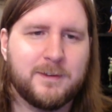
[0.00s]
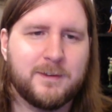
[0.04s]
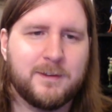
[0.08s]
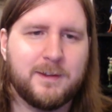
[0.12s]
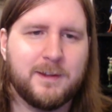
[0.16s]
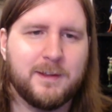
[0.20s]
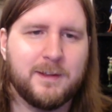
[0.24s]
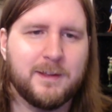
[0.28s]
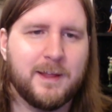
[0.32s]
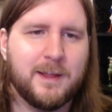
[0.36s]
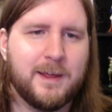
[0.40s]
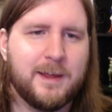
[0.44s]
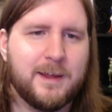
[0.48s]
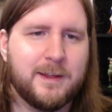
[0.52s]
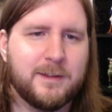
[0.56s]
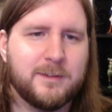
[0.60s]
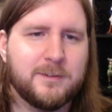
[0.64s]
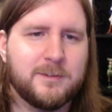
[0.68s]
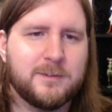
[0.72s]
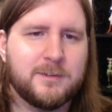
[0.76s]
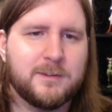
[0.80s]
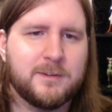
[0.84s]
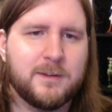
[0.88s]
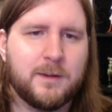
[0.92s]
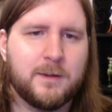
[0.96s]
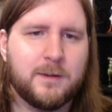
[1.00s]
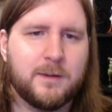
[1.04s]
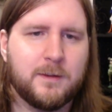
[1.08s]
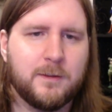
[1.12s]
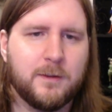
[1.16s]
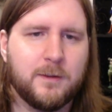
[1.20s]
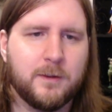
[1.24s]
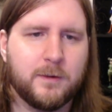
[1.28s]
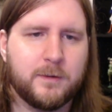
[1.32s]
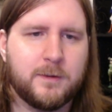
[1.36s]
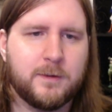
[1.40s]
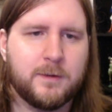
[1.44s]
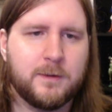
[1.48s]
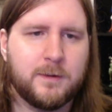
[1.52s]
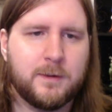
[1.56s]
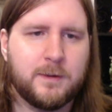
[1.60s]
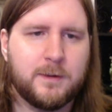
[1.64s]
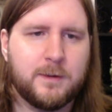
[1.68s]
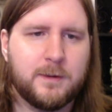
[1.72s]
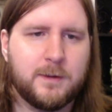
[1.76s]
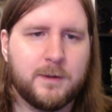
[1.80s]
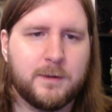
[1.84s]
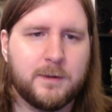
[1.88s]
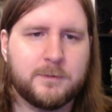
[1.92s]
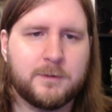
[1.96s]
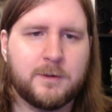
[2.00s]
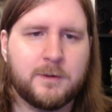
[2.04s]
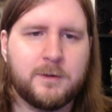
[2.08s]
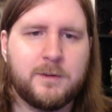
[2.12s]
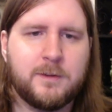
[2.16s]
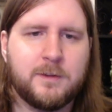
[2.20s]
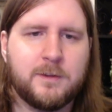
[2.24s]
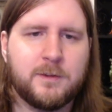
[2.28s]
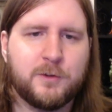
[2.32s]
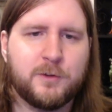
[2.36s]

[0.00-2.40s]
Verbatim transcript: He lands. Look, I'll tell you